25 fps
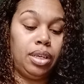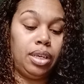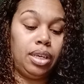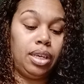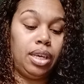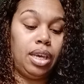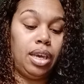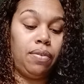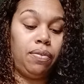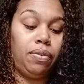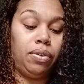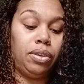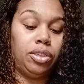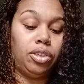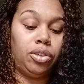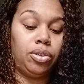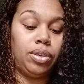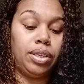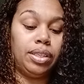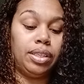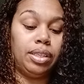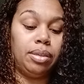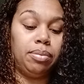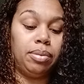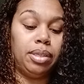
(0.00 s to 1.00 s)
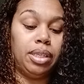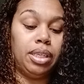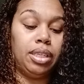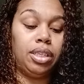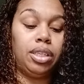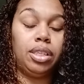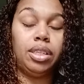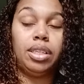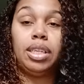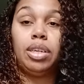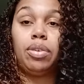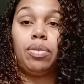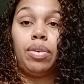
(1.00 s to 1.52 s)
Can't fully trust them. Tension,
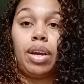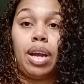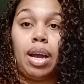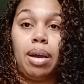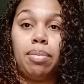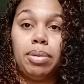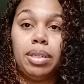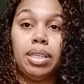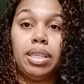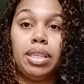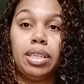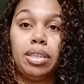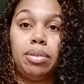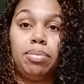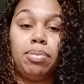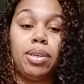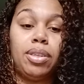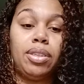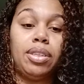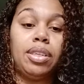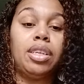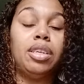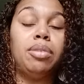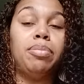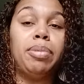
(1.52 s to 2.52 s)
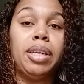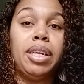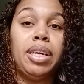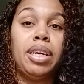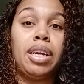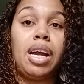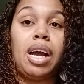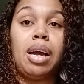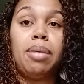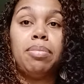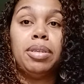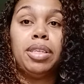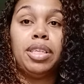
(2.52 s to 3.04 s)
secret competitions. Person could have been in
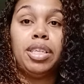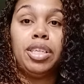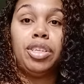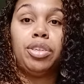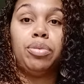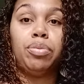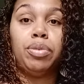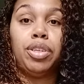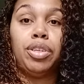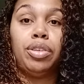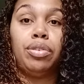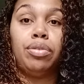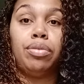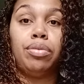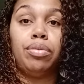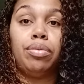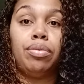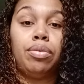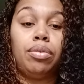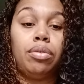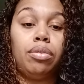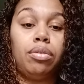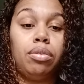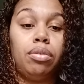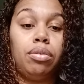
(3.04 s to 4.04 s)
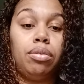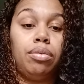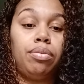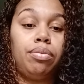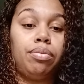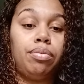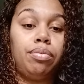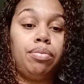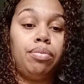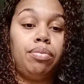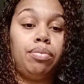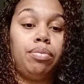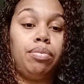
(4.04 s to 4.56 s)
competition with you.
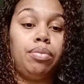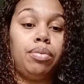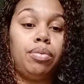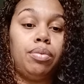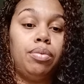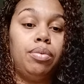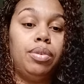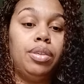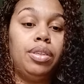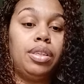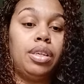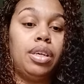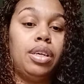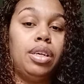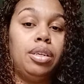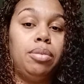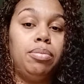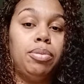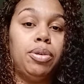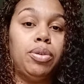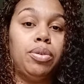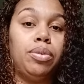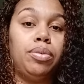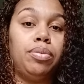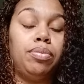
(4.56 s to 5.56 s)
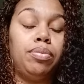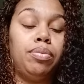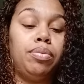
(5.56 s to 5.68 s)
What's the honeymoon?